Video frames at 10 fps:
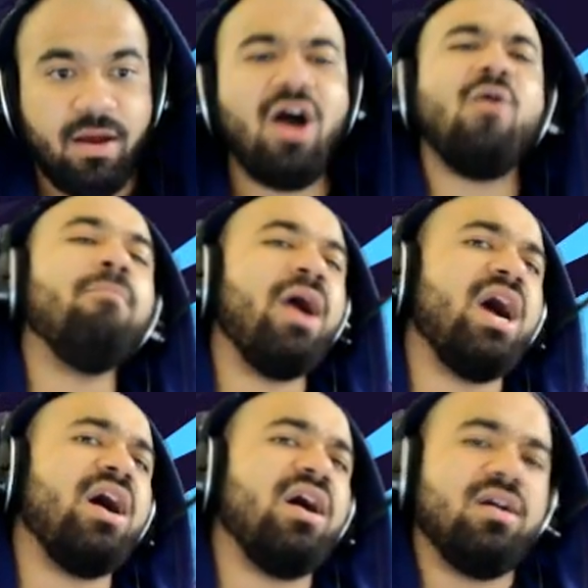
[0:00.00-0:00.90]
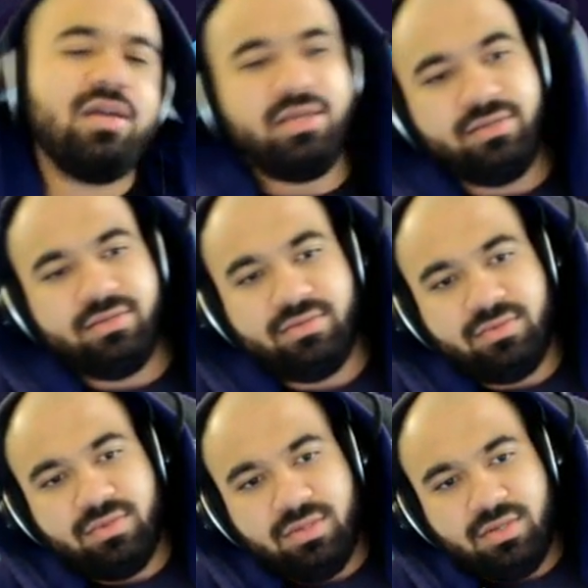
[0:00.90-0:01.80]
Oh, bruh.
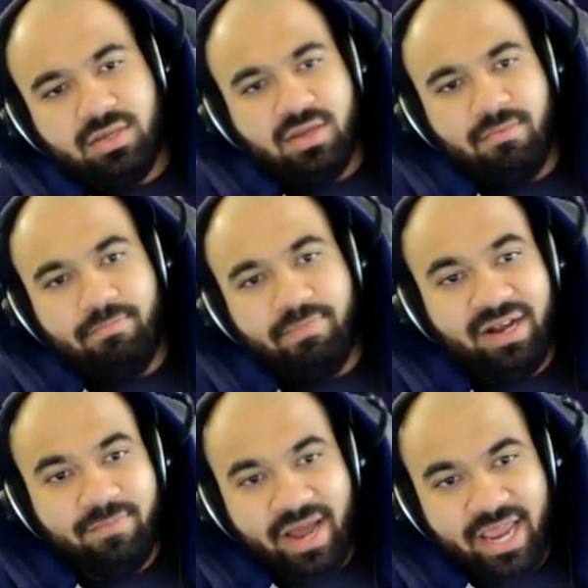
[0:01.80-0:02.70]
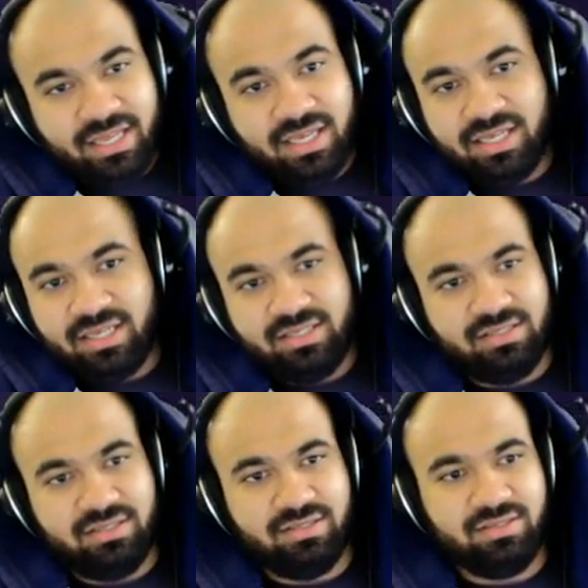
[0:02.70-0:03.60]
Bug bite?
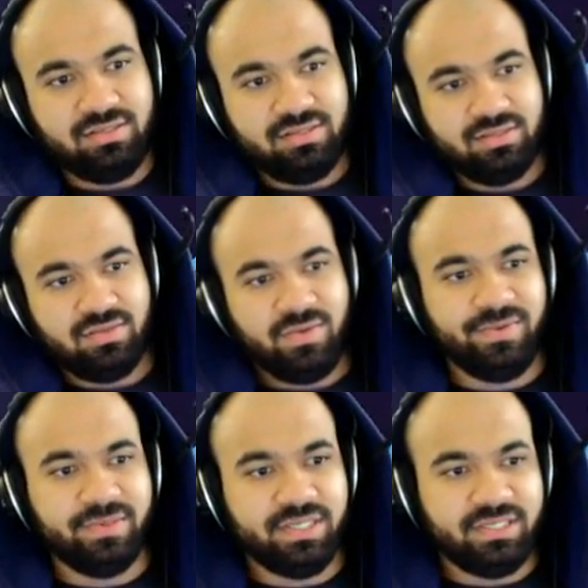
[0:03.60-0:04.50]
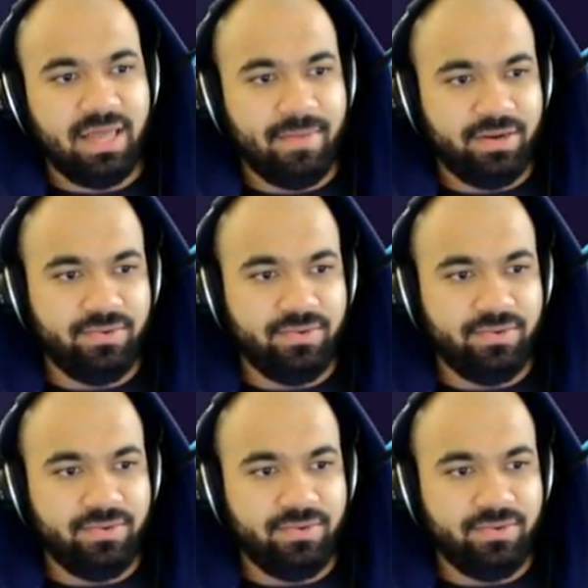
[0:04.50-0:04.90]
Ooh. You resist that, my